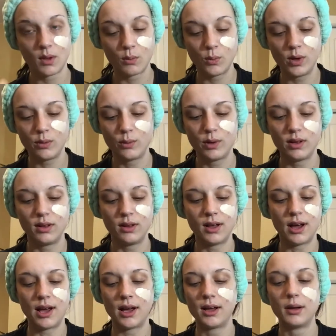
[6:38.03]
we
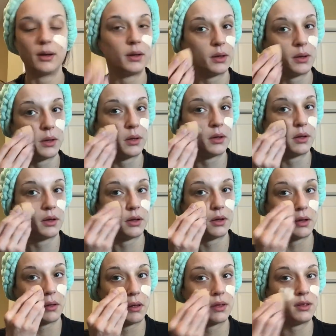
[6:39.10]
will
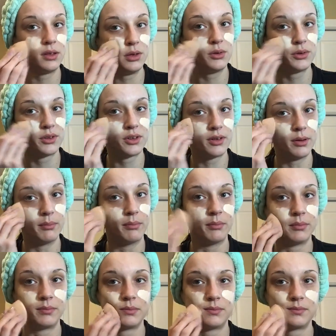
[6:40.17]
use some